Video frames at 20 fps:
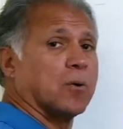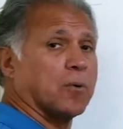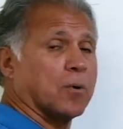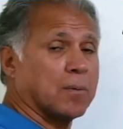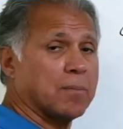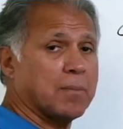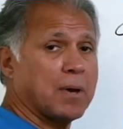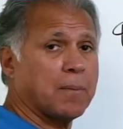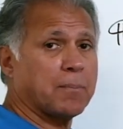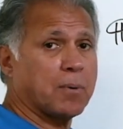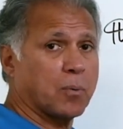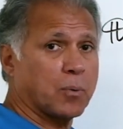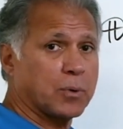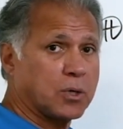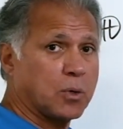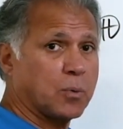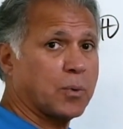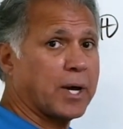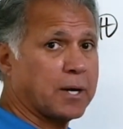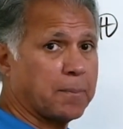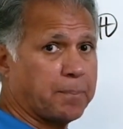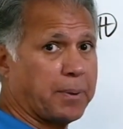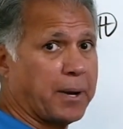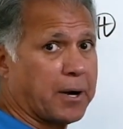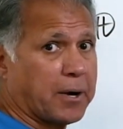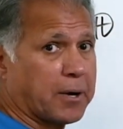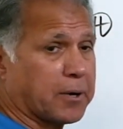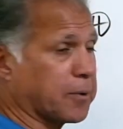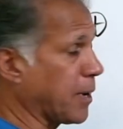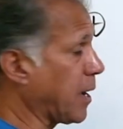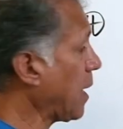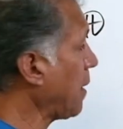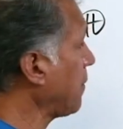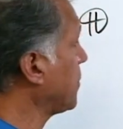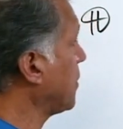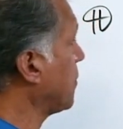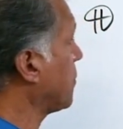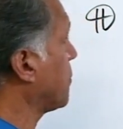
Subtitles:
Remember, when you write a paragraph, the